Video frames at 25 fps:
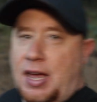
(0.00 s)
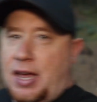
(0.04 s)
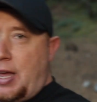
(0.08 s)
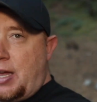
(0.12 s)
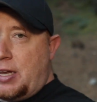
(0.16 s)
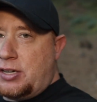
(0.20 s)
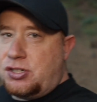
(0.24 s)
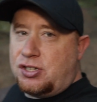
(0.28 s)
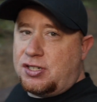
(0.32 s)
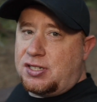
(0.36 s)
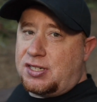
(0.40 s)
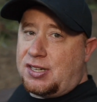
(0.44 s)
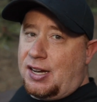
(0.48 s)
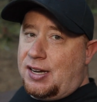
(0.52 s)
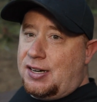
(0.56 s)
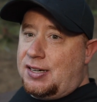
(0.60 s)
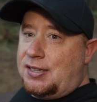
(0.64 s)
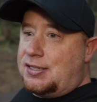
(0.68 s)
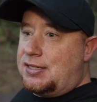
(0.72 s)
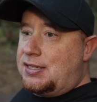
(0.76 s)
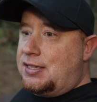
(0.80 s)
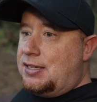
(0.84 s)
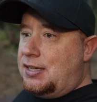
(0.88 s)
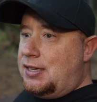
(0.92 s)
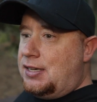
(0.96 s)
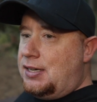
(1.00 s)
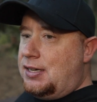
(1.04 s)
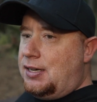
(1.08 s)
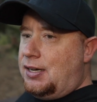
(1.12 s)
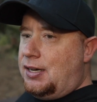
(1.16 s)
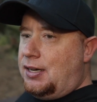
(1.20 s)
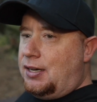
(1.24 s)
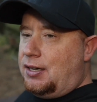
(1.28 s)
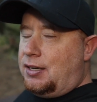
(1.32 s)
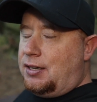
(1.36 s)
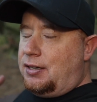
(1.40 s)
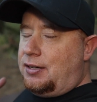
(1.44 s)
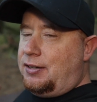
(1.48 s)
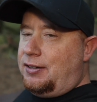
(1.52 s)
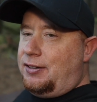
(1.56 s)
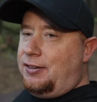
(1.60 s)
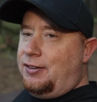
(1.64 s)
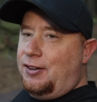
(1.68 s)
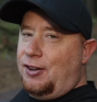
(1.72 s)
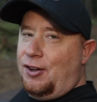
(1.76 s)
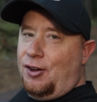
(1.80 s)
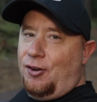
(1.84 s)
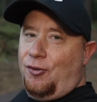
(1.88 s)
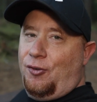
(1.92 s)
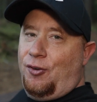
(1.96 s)
and just kind of see
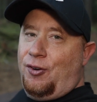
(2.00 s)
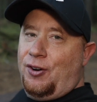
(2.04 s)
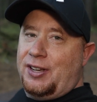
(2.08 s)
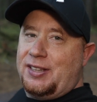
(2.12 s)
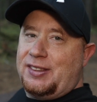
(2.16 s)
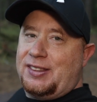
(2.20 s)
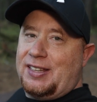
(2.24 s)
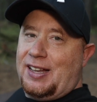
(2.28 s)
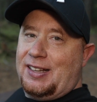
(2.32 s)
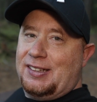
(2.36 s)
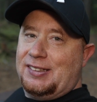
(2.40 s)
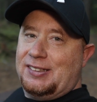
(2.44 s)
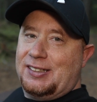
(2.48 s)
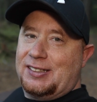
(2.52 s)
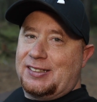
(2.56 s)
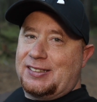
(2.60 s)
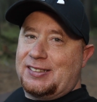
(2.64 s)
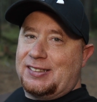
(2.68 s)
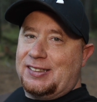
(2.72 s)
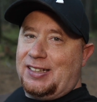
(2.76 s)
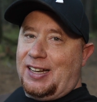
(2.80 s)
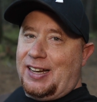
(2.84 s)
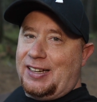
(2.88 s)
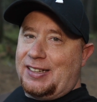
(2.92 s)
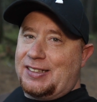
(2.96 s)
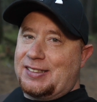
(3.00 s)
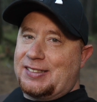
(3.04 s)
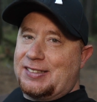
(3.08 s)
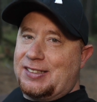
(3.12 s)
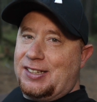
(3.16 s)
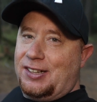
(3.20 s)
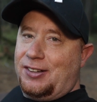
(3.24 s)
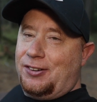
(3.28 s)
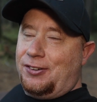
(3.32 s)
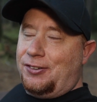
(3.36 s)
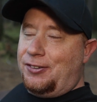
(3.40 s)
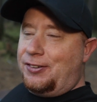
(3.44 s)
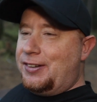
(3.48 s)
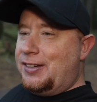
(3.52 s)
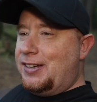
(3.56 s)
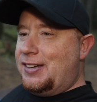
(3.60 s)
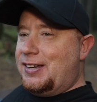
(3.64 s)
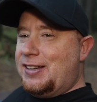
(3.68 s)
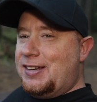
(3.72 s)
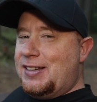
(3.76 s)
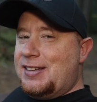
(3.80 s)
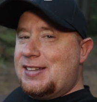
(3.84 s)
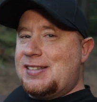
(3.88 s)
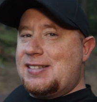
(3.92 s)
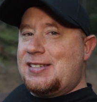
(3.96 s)
what that looks like. So
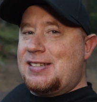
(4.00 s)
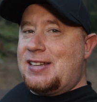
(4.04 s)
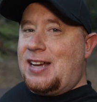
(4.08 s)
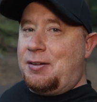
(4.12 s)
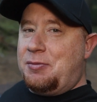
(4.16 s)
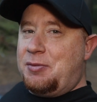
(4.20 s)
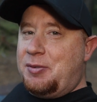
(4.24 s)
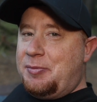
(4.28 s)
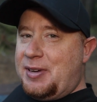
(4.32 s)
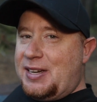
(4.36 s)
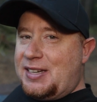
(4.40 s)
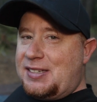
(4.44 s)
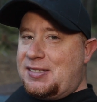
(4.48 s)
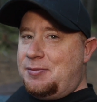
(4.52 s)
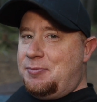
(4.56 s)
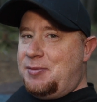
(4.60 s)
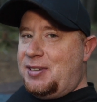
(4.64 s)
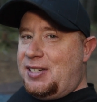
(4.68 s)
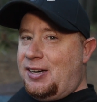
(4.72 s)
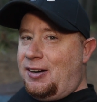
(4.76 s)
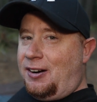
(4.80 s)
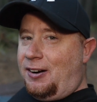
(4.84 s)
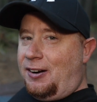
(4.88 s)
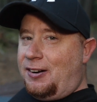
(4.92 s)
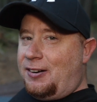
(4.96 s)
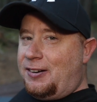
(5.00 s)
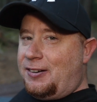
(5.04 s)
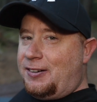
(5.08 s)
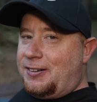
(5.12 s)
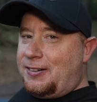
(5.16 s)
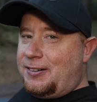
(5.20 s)
it's time to make some dinner.